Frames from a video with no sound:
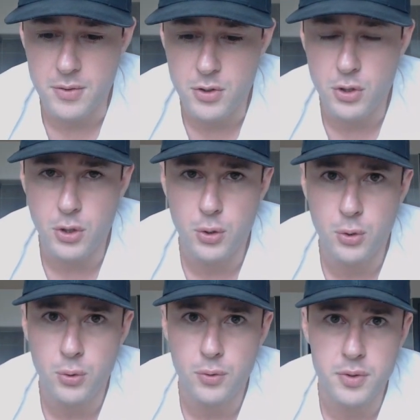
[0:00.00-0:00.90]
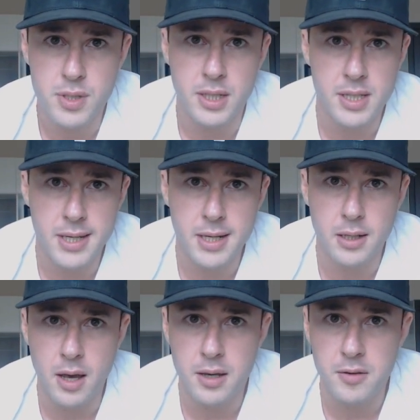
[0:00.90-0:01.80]
to succeed
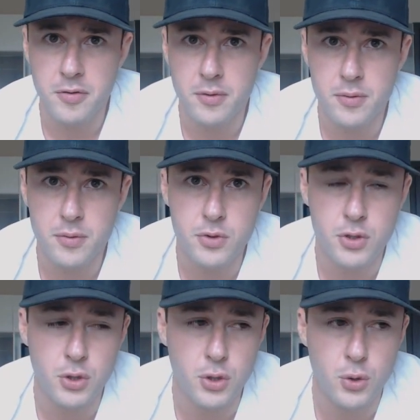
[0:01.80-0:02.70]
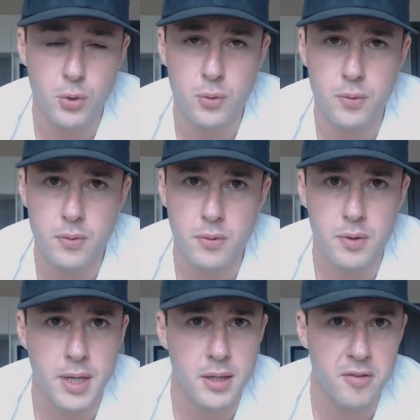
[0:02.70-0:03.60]
in life, to
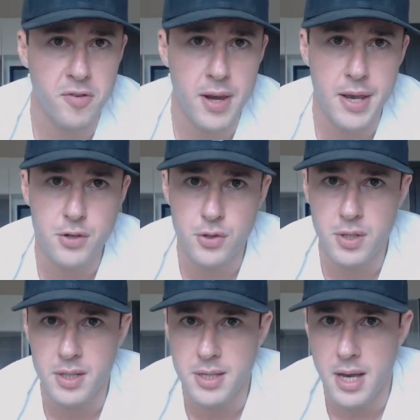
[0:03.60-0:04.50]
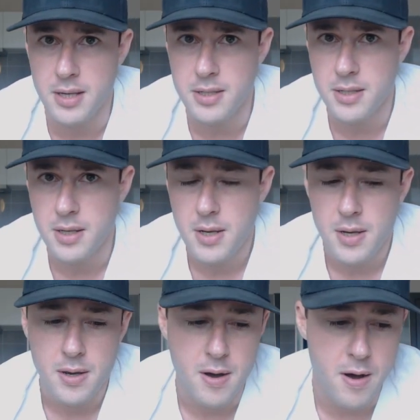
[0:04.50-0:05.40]
get the financial success,
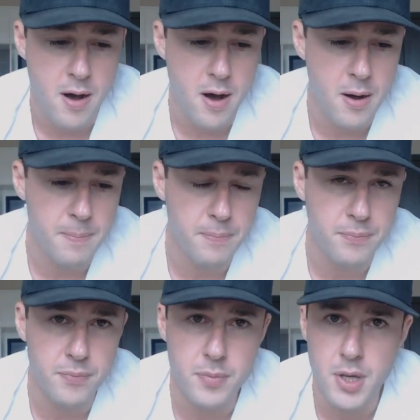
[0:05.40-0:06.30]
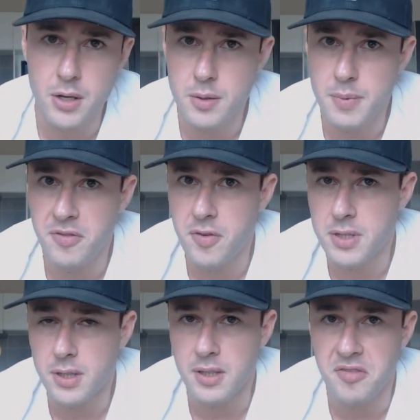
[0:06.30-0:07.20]
to be
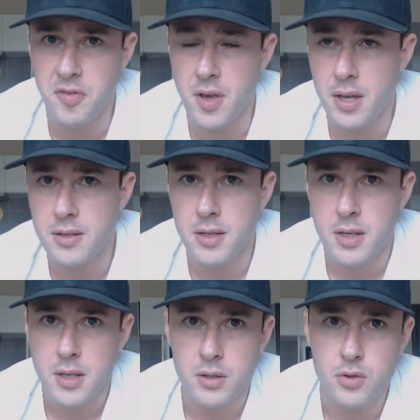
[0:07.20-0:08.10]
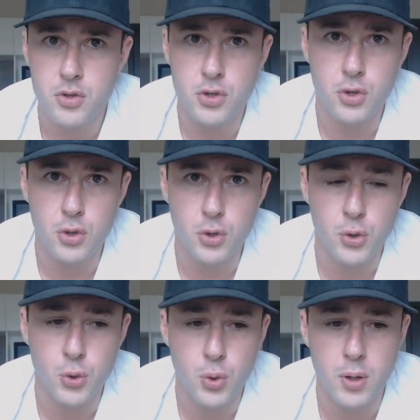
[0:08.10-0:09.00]
physically fit,
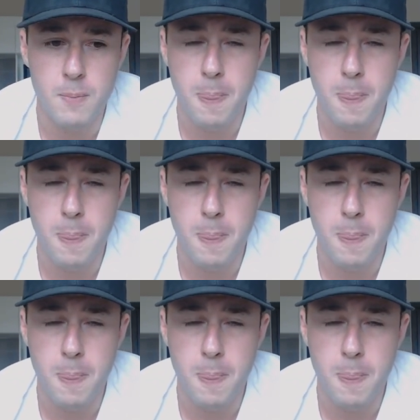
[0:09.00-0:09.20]
to